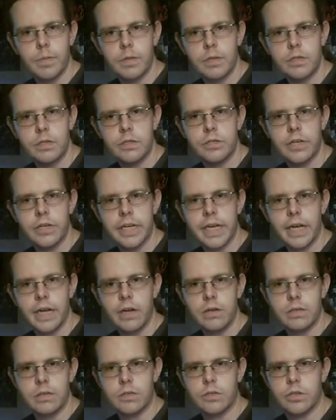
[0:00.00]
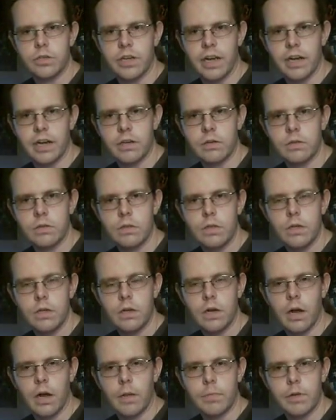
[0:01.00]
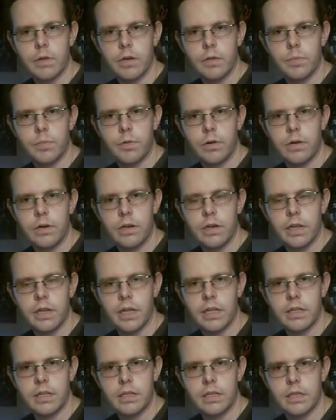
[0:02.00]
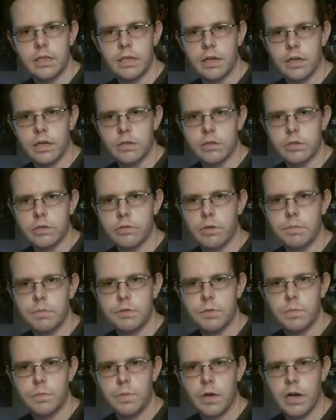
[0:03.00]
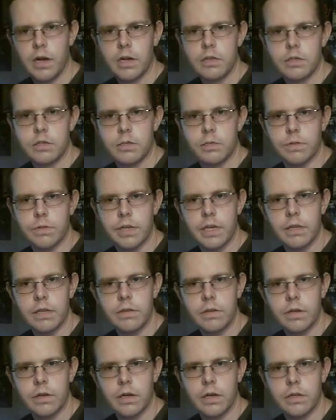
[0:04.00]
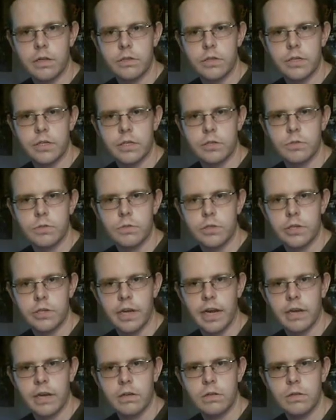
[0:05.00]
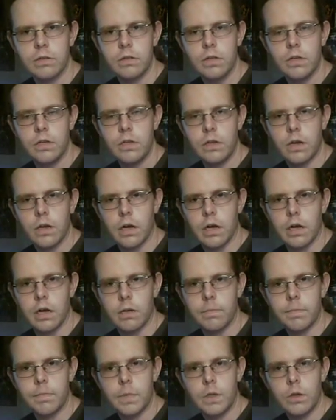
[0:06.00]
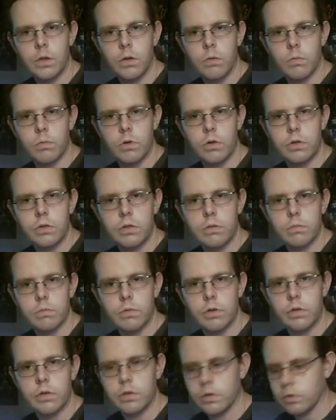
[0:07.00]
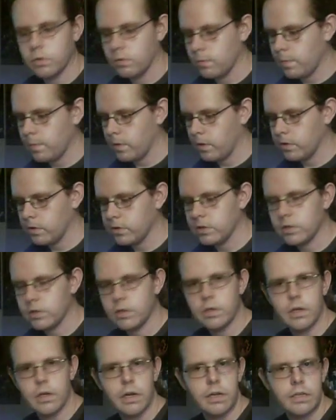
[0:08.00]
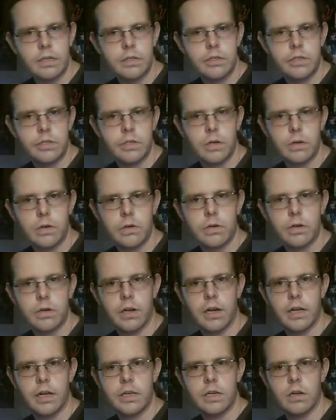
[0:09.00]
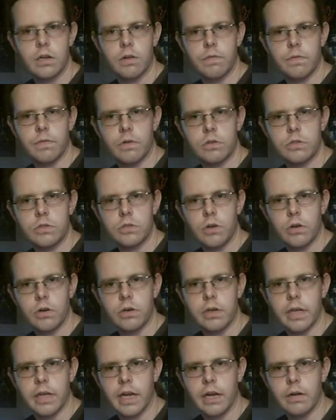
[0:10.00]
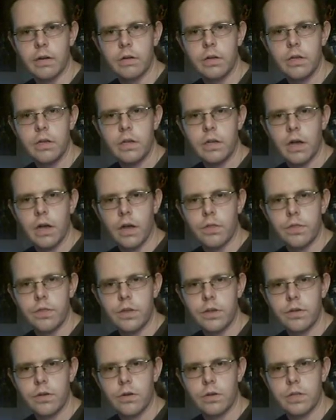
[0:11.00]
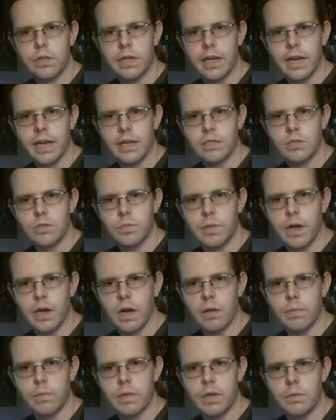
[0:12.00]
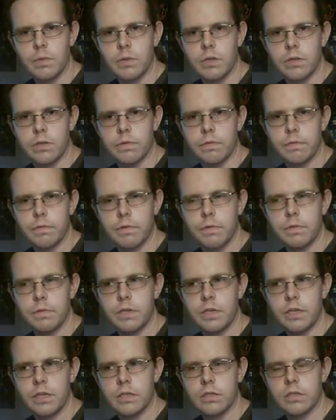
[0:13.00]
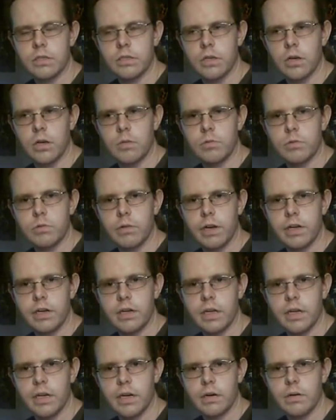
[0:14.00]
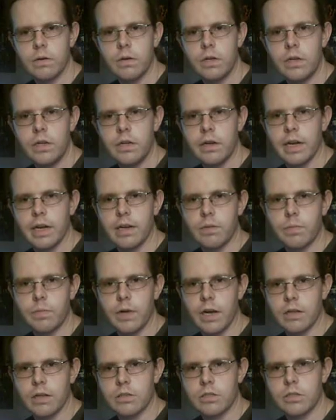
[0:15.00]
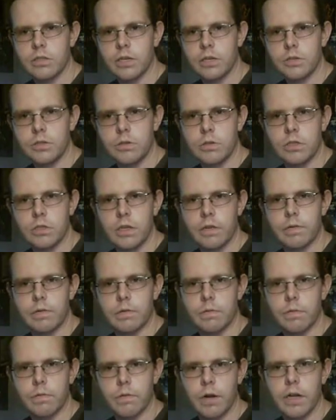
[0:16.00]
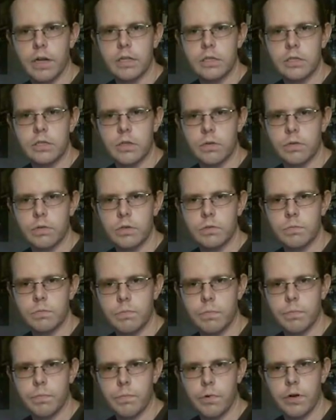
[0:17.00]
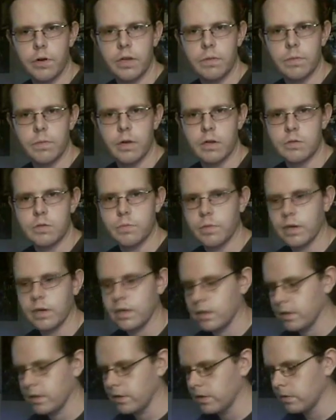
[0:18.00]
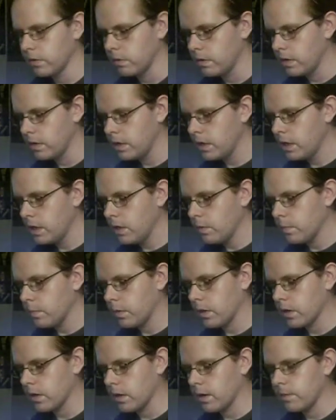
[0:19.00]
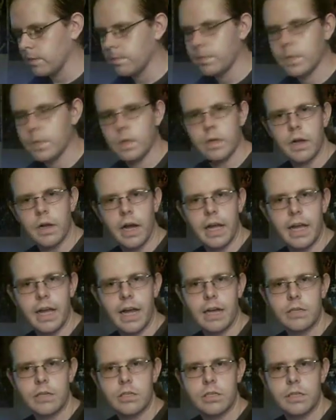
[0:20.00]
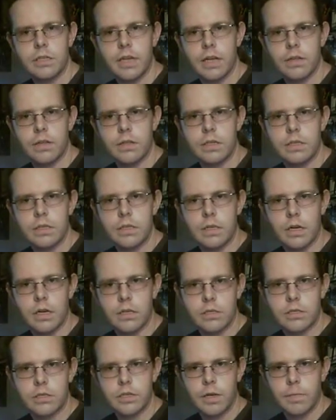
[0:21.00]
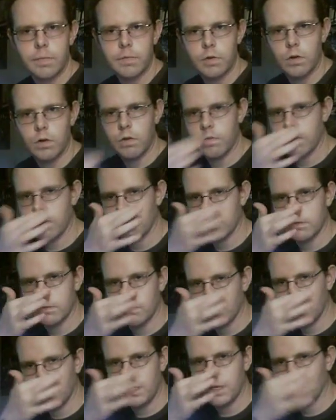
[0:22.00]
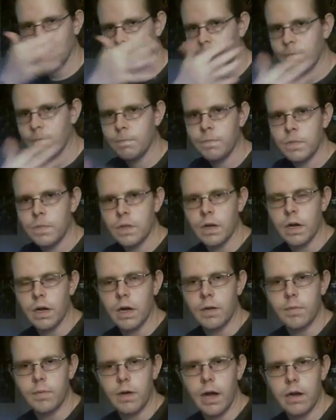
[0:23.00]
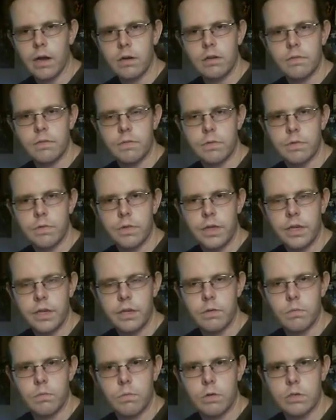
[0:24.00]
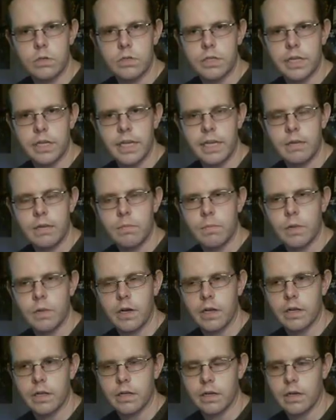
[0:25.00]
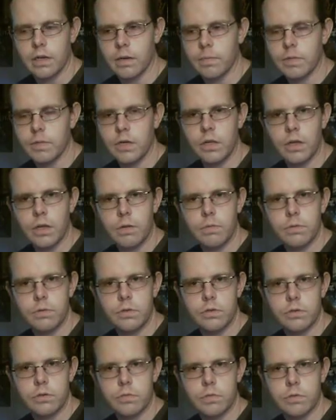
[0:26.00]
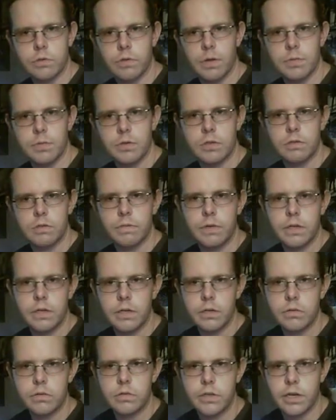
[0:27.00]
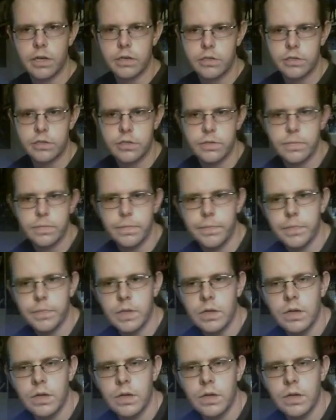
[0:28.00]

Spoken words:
Please check out his channel. I'm gonna put it in the description box and link to his channel. Uh, really cool person. He's a younger guy, first starting out. I think he only has about maybe 15 subs right now and about 6 or 7 friends, so he's pretty much brand new. But I accidentally skipped over his video. I don't even think it was in my, like when your subscriptions video section,